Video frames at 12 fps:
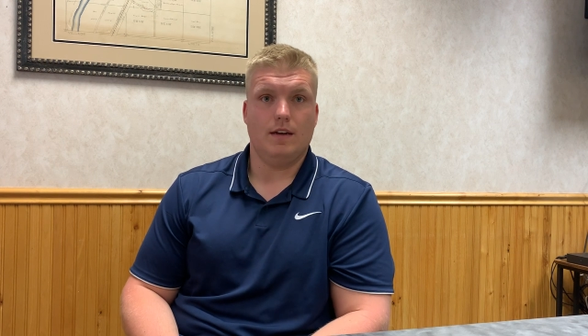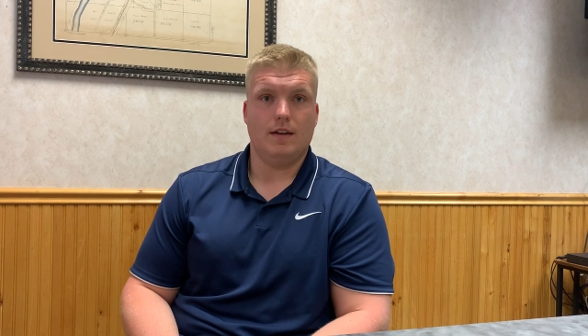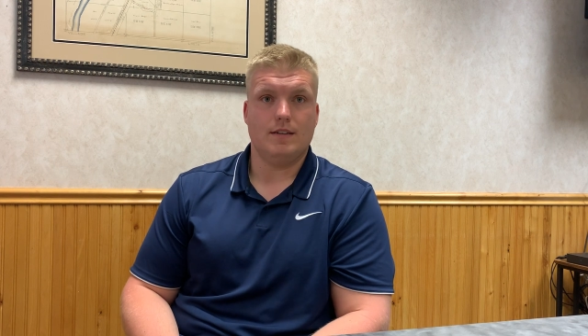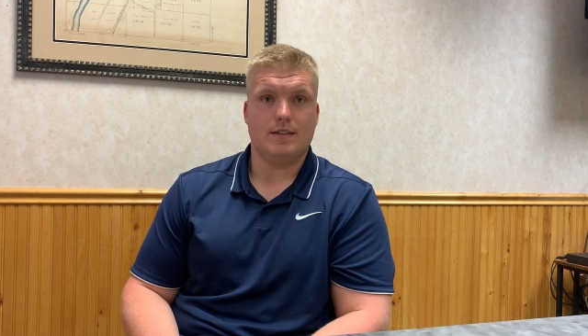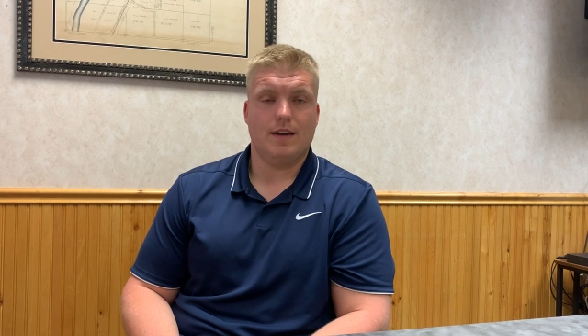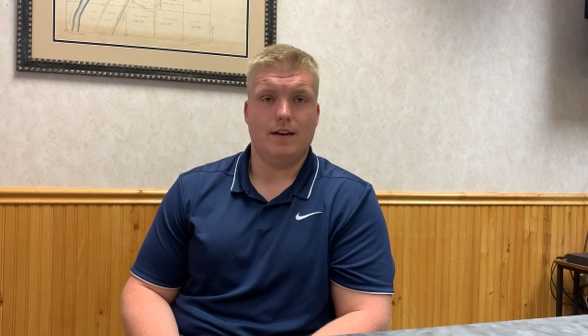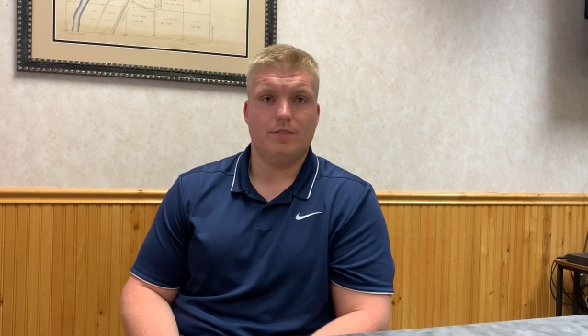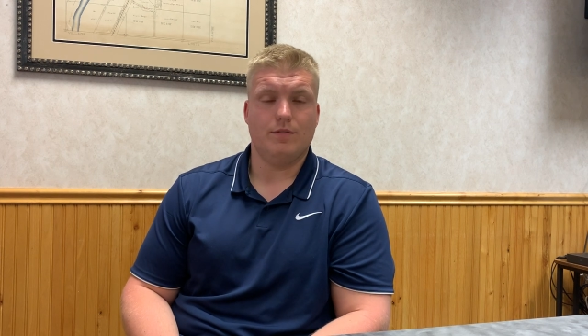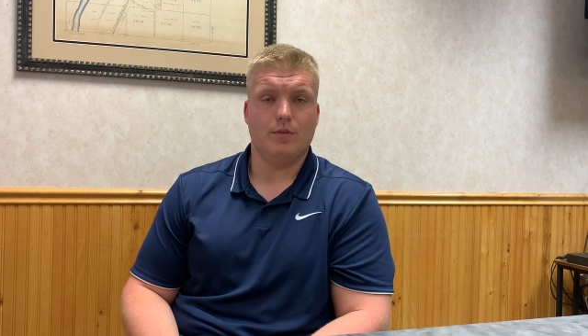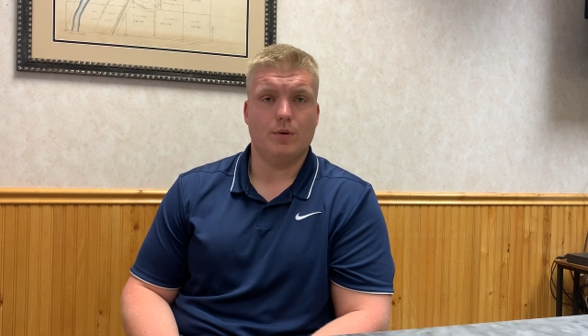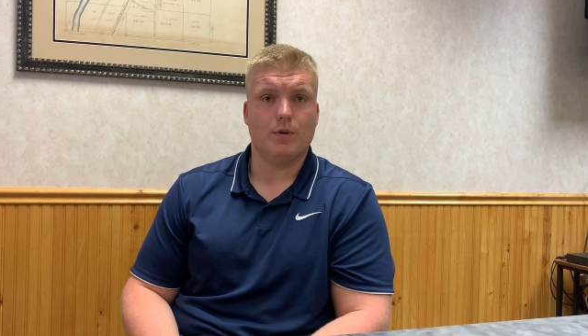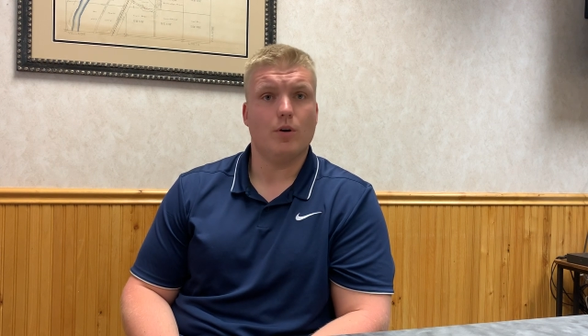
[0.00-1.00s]
is kind of
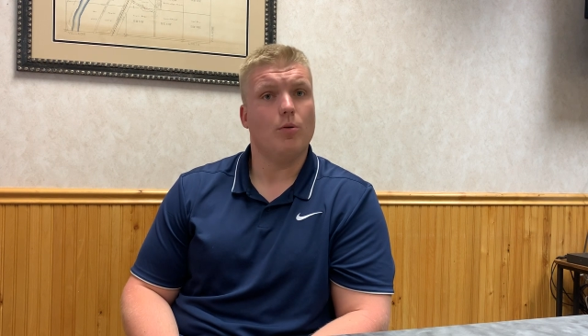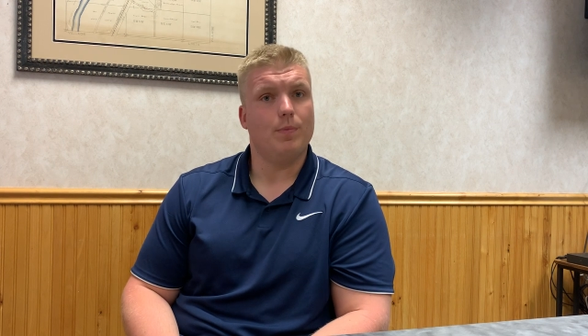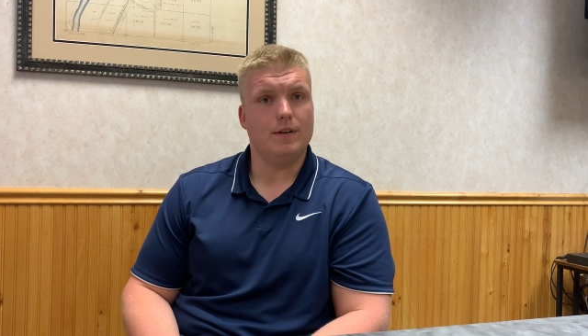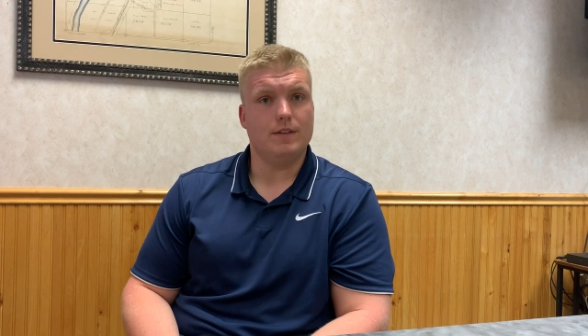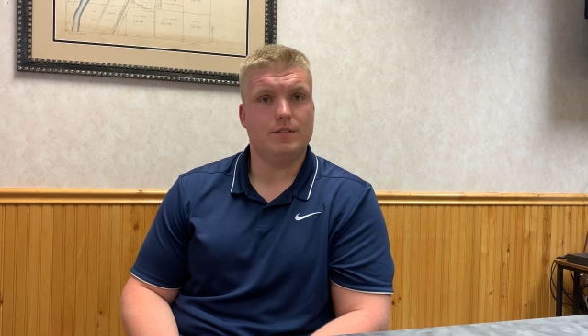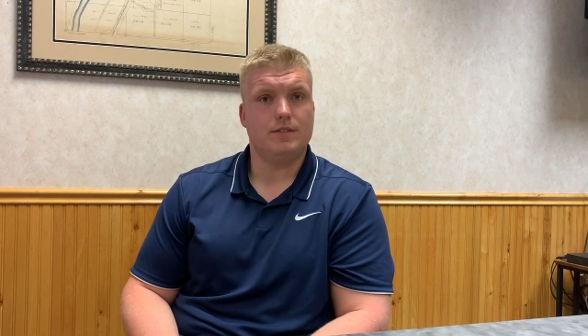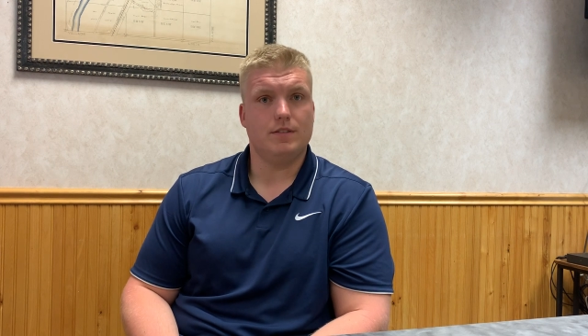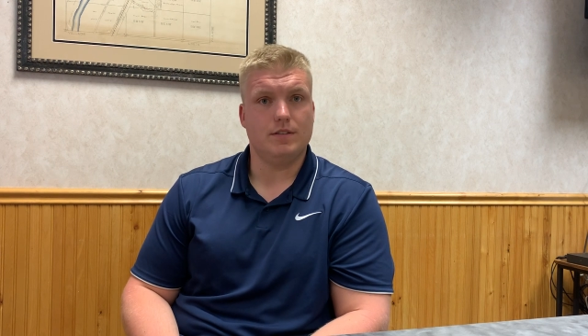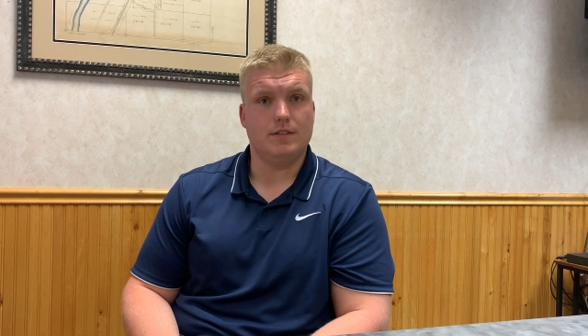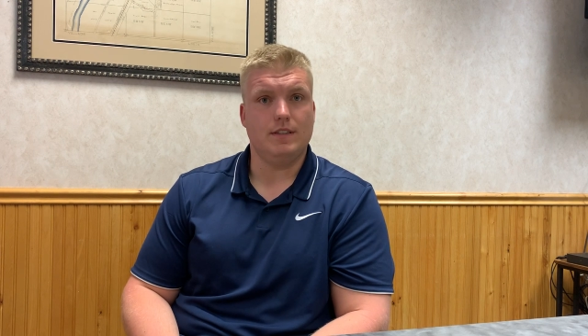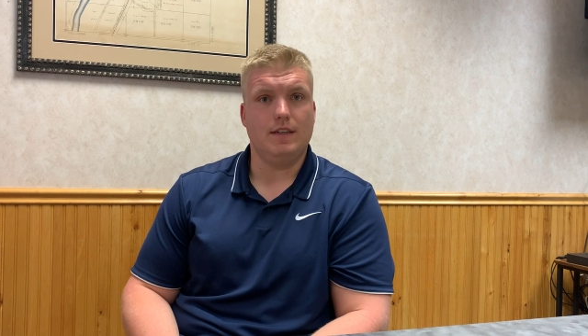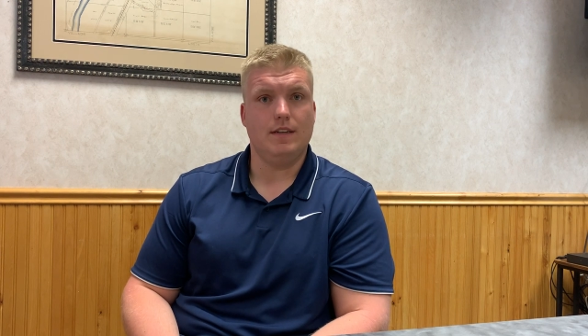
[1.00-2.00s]
what we're hoping to
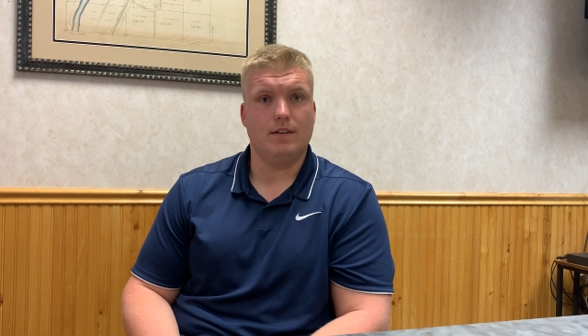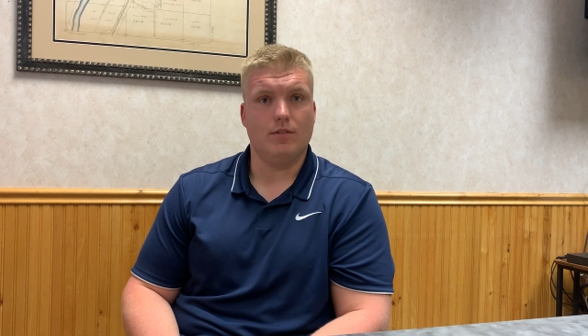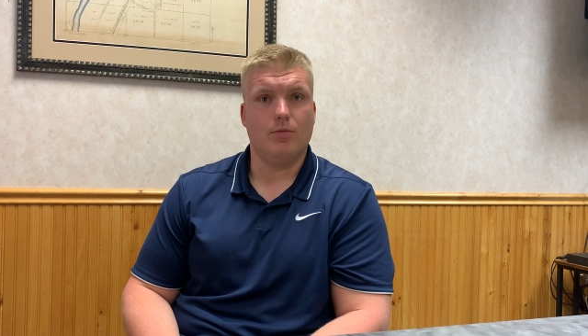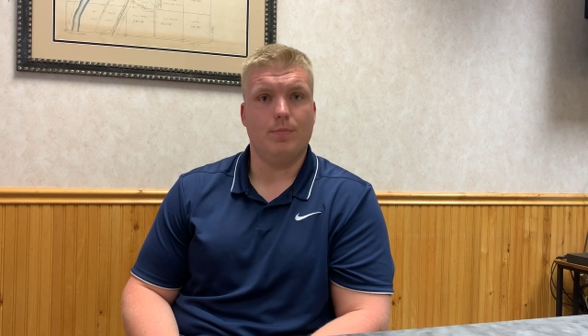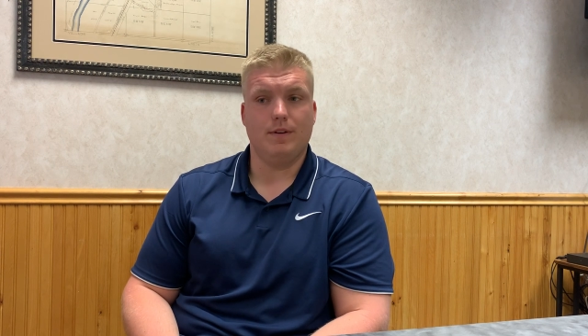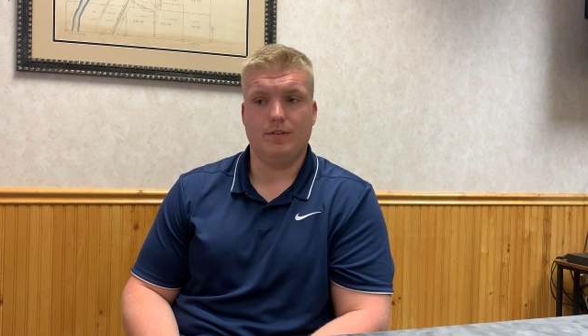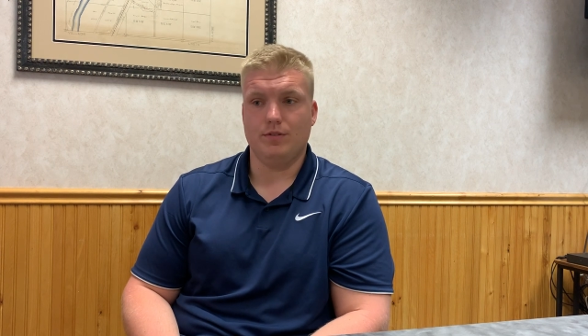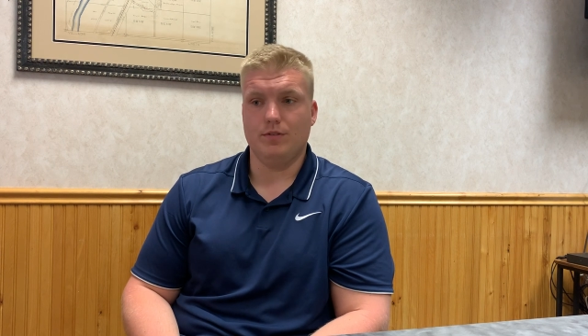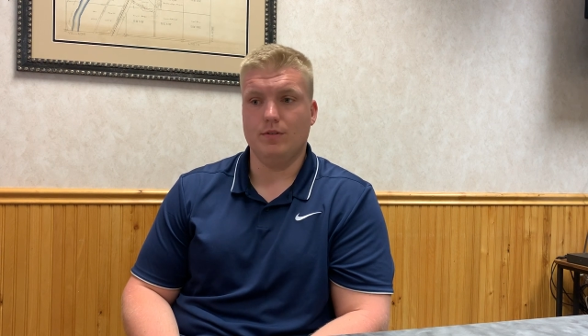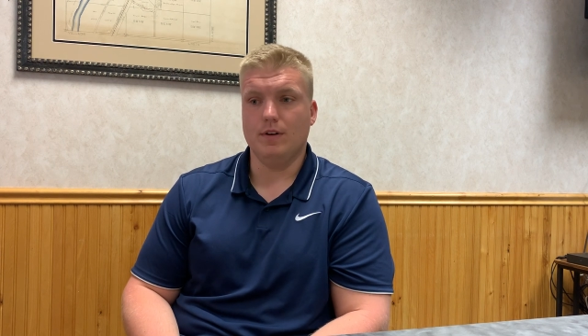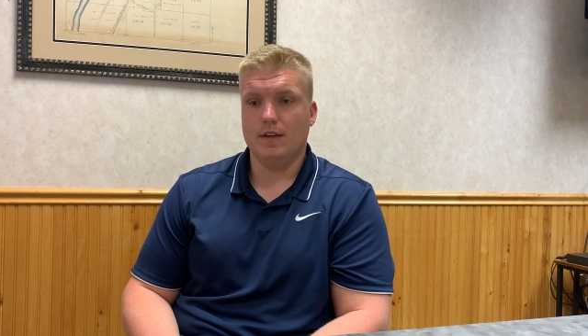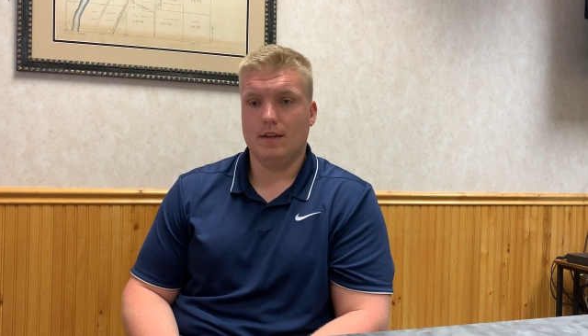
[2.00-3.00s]
see and hoping
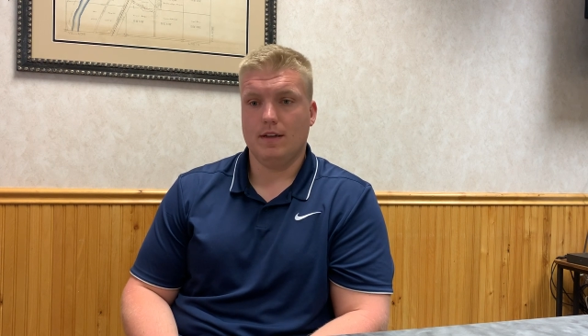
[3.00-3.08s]
to